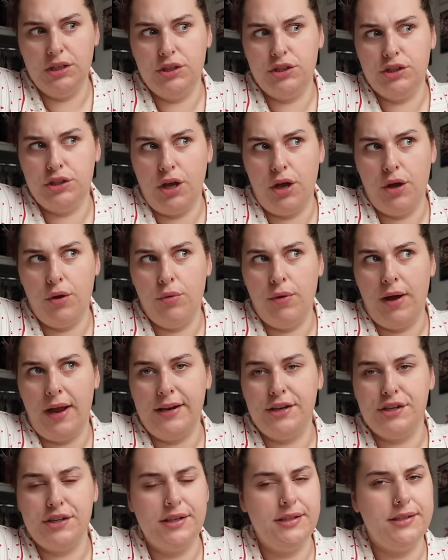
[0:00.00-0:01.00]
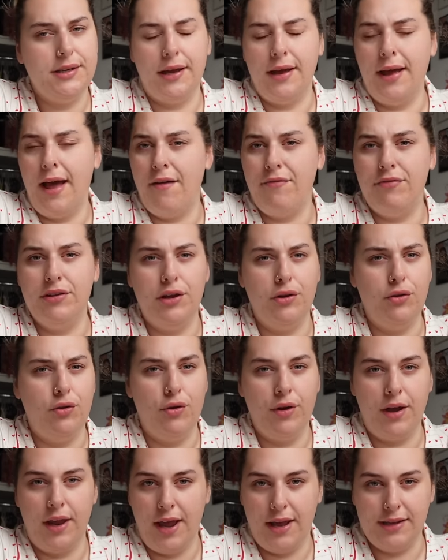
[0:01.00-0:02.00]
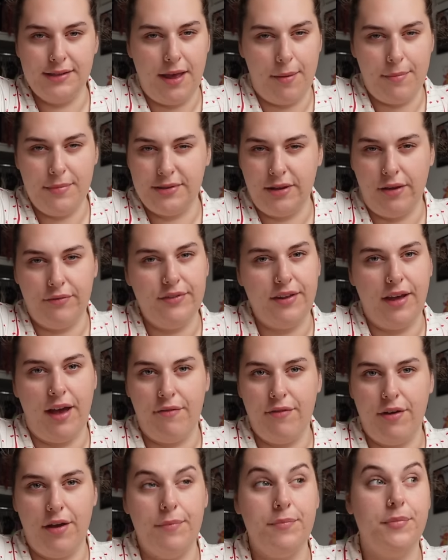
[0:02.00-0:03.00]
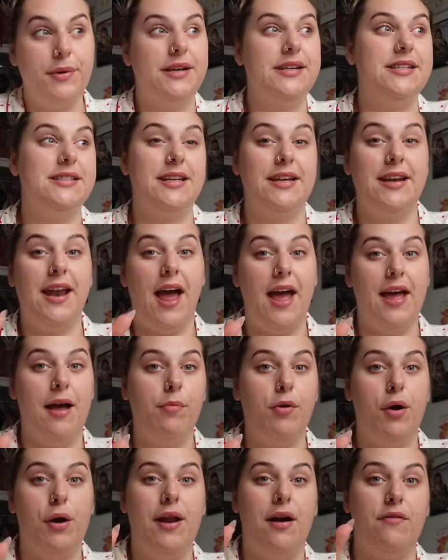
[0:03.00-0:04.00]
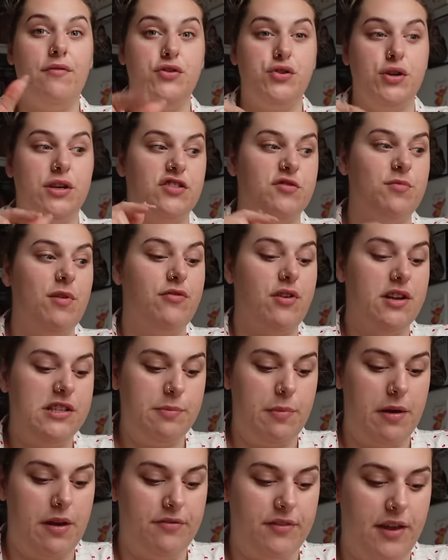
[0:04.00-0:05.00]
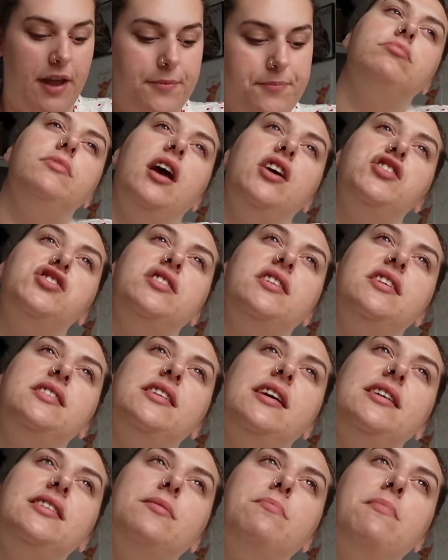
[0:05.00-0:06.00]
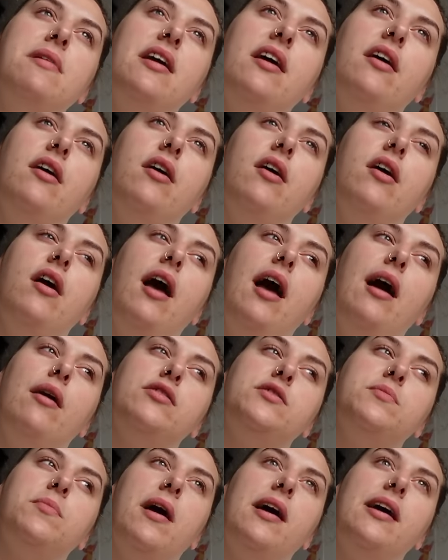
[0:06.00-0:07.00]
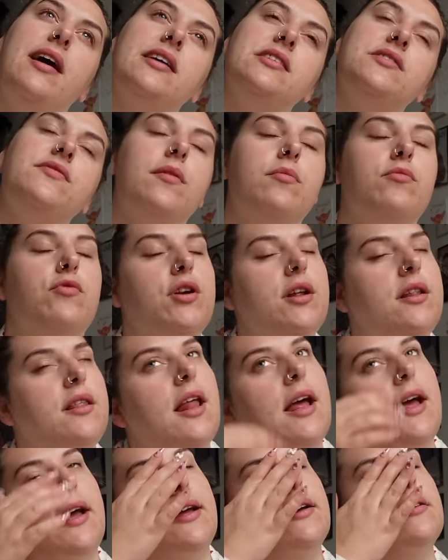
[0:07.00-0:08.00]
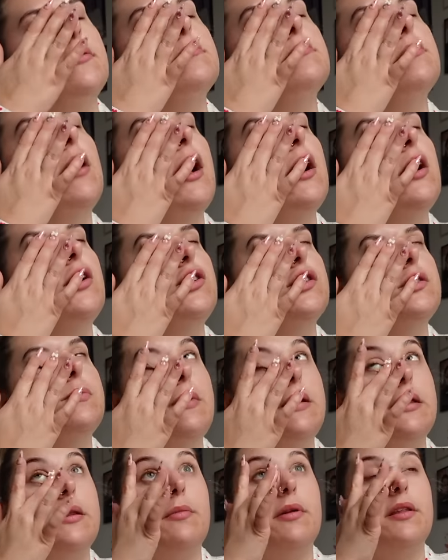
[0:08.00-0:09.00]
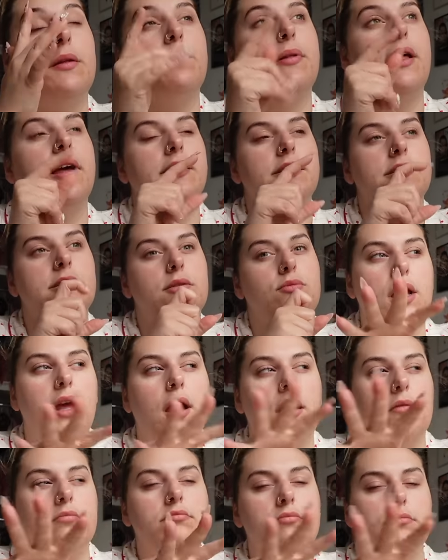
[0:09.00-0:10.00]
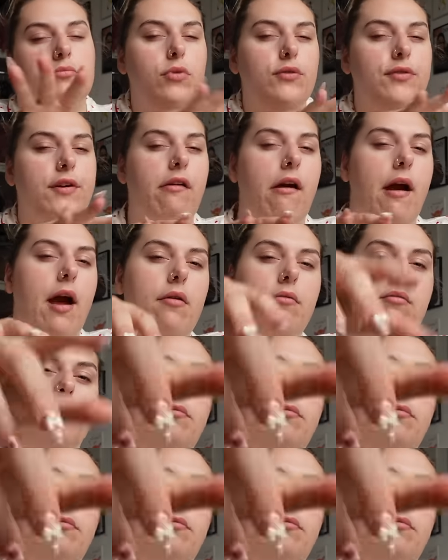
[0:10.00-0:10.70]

So I just need to have a little organised, get myself together because tonight I'm going out for drinks on my friend's birthday. Yeah, she did say to meet at her house, but I guess if I'm running late, I could just meet them at the place. Yeah, we'll figure it out.